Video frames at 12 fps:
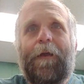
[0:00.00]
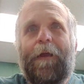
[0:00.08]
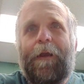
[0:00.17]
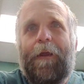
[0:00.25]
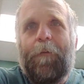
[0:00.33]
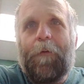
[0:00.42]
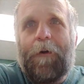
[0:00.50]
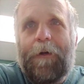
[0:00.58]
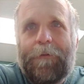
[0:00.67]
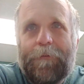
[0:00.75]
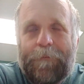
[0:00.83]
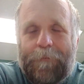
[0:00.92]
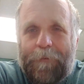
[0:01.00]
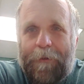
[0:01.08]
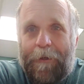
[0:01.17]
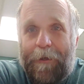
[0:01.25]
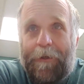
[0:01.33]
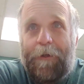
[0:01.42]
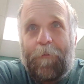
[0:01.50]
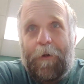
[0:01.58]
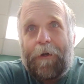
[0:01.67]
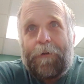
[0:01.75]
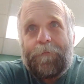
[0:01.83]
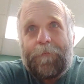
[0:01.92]
anyone,
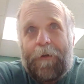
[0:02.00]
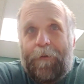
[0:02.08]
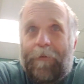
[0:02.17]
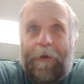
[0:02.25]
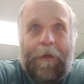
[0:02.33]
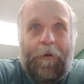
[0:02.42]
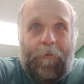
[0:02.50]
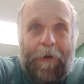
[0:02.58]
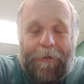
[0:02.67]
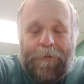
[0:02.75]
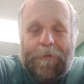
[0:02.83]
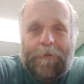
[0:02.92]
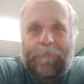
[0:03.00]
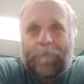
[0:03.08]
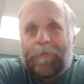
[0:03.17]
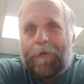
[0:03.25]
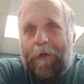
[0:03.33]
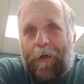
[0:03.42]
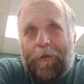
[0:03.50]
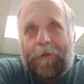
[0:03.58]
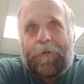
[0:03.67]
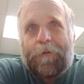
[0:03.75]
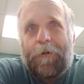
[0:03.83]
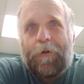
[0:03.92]
anywhere, of any race,
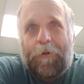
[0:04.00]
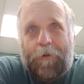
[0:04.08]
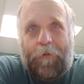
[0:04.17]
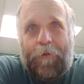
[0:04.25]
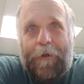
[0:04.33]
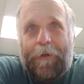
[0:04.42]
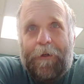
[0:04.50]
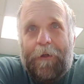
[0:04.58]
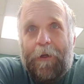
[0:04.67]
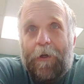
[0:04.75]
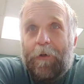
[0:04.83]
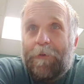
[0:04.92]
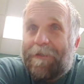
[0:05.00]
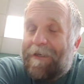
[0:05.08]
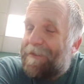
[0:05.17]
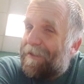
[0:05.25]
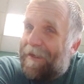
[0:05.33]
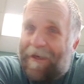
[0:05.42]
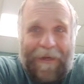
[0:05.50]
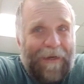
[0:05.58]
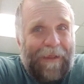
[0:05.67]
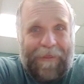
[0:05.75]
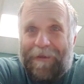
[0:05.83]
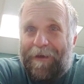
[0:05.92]
color, or creed, who says
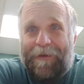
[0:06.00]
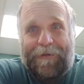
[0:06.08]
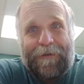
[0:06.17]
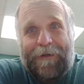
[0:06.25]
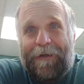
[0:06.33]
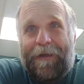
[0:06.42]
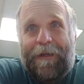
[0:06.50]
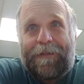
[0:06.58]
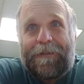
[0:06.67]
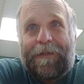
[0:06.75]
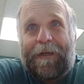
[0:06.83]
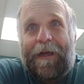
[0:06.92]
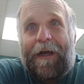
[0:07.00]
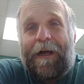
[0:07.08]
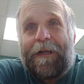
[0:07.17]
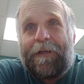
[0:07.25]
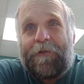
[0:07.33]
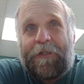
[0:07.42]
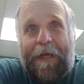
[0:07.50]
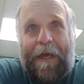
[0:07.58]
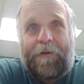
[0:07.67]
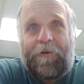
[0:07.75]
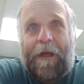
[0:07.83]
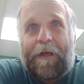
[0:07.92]
anything against the God of
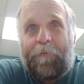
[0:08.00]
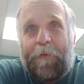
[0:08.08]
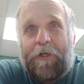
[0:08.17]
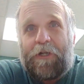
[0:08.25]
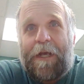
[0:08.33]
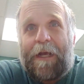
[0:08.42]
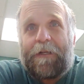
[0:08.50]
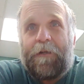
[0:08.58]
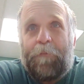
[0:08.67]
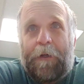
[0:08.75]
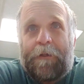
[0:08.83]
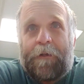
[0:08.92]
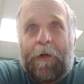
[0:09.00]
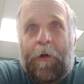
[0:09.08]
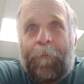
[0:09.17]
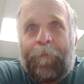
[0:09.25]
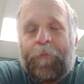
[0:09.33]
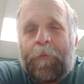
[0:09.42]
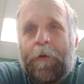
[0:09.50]
Shadrach, Meshach, and Abednego